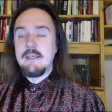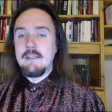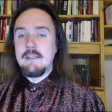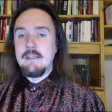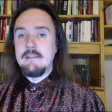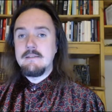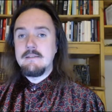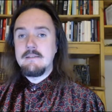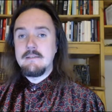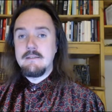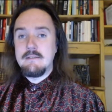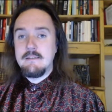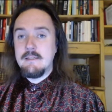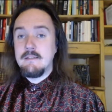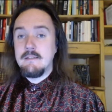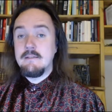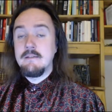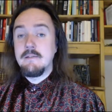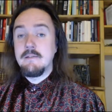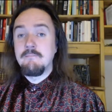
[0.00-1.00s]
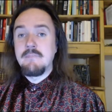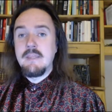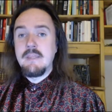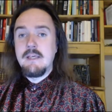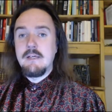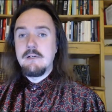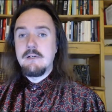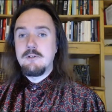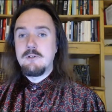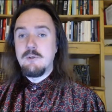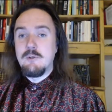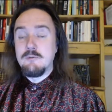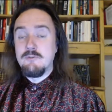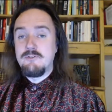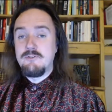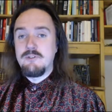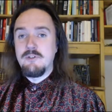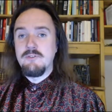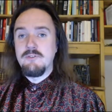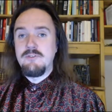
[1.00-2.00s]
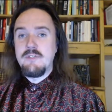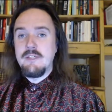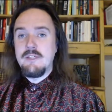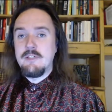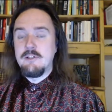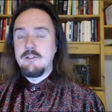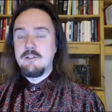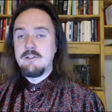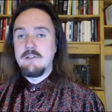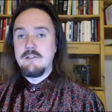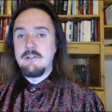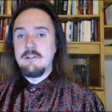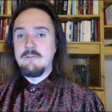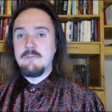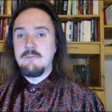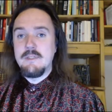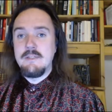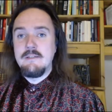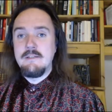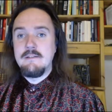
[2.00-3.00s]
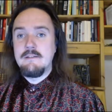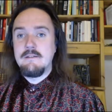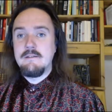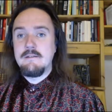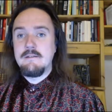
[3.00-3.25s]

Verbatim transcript: Instead, confronting her with